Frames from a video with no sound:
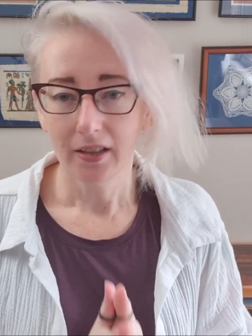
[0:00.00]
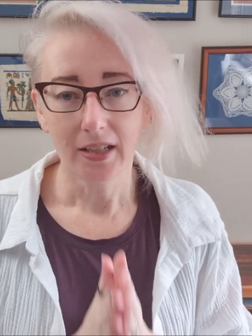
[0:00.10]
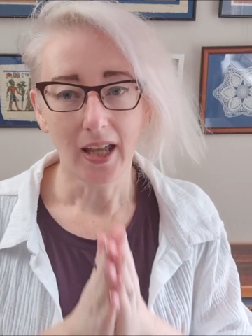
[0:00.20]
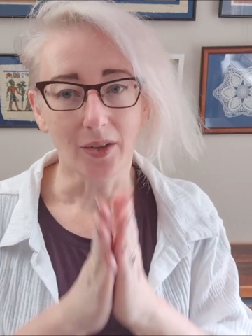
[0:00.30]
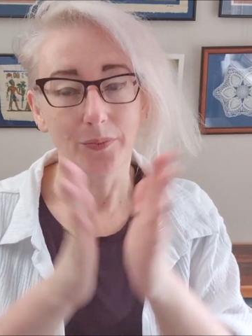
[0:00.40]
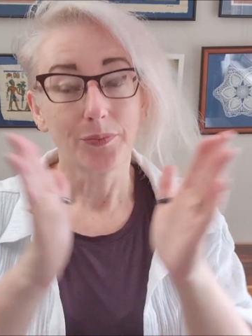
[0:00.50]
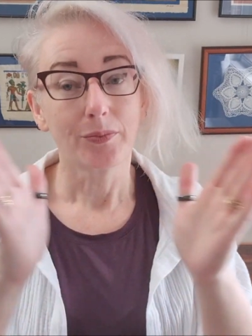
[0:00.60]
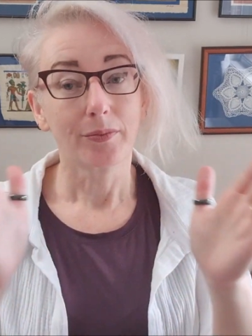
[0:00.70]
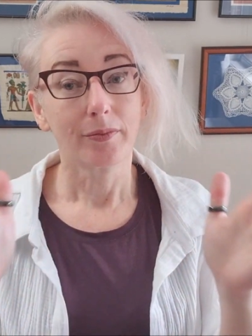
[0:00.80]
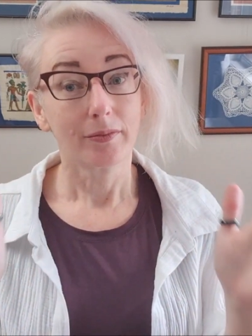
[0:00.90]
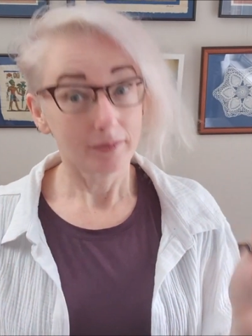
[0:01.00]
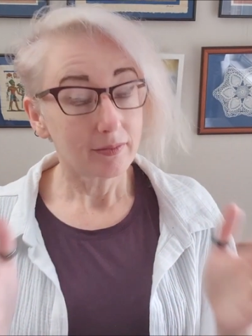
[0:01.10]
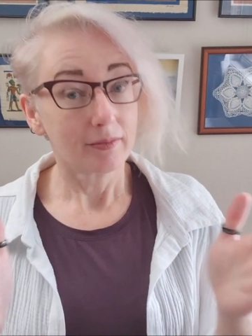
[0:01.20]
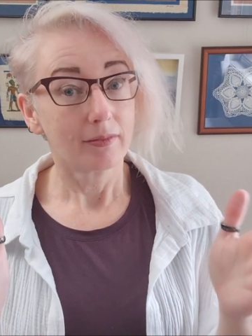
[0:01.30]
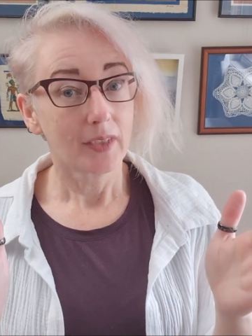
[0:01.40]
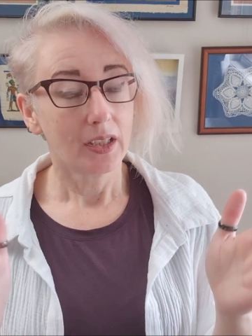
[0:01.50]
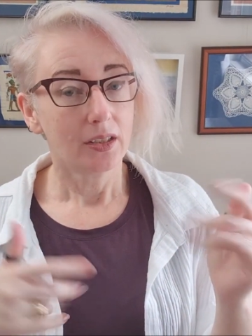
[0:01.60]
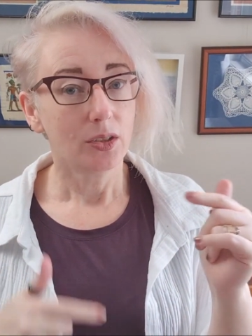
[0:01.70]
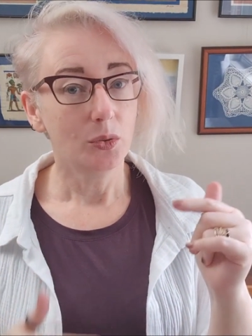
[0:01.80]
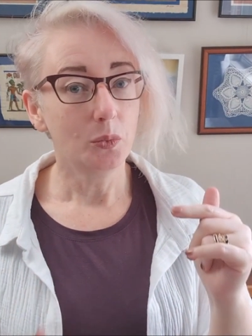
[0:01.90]
Now,
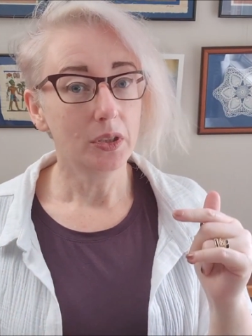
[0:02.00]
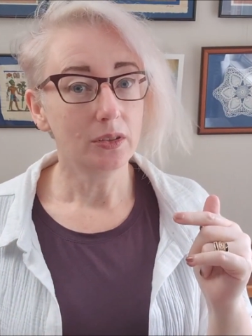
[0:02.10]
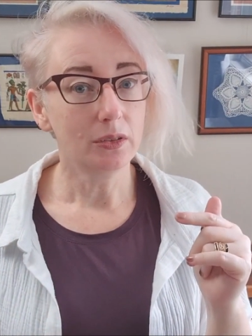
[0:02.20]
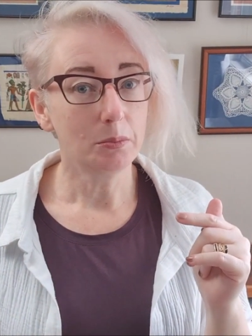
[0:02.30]
you will